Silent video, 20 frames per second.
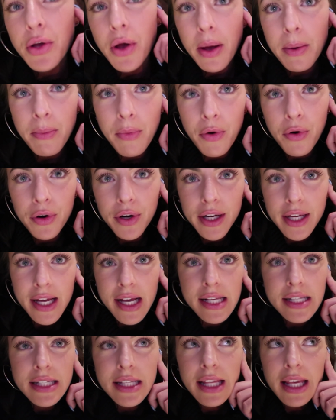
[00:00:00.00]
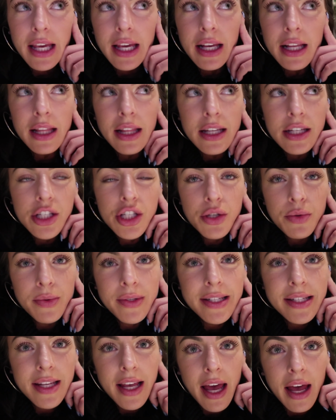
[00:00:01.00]
So I'm already, as the English
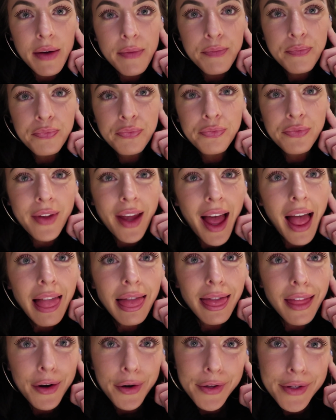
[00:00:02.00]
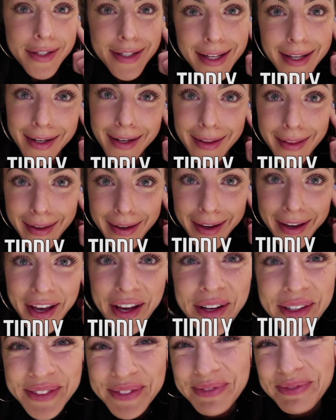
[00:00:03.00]
would say, a little tiddly.